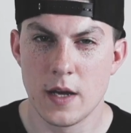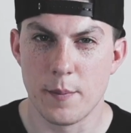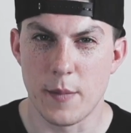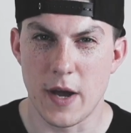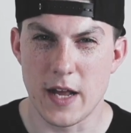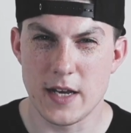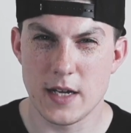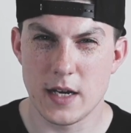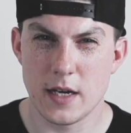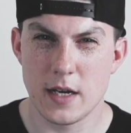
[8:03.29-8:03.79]

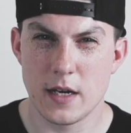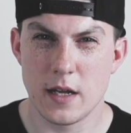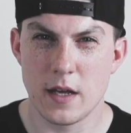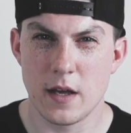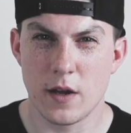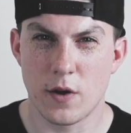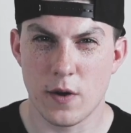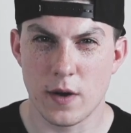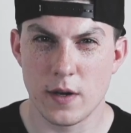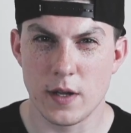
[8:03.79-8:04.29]
My
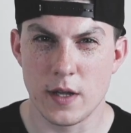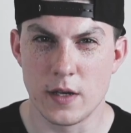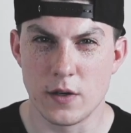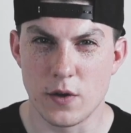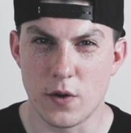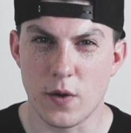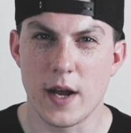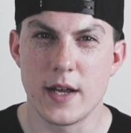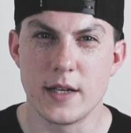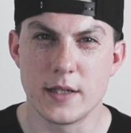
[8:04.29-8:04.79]
identity in
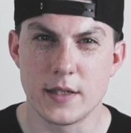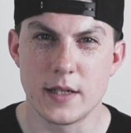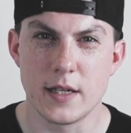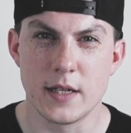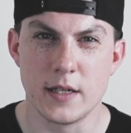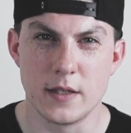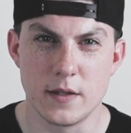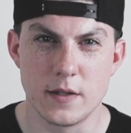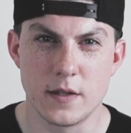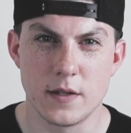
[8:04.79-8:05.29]
Christ
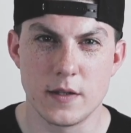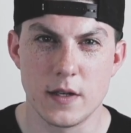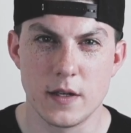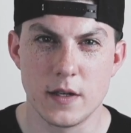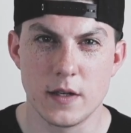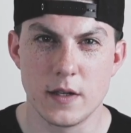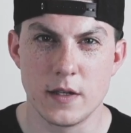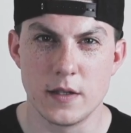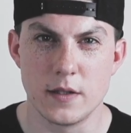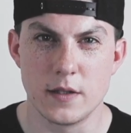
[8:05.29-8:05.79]
is
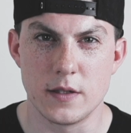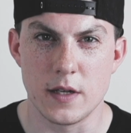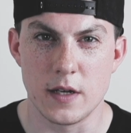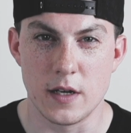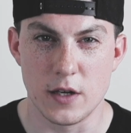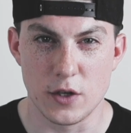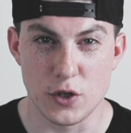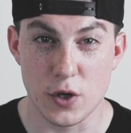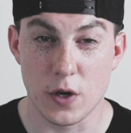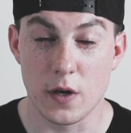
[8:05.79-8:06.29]
in
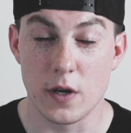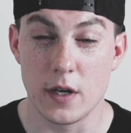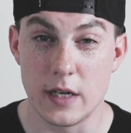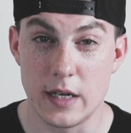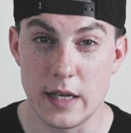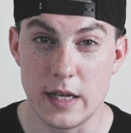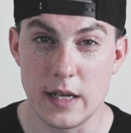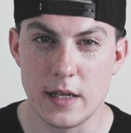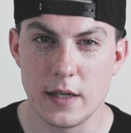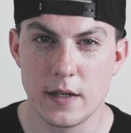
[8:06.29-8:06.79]

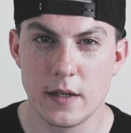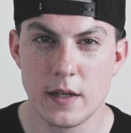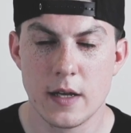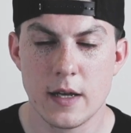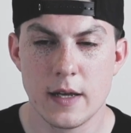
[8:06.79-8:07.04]
eternity,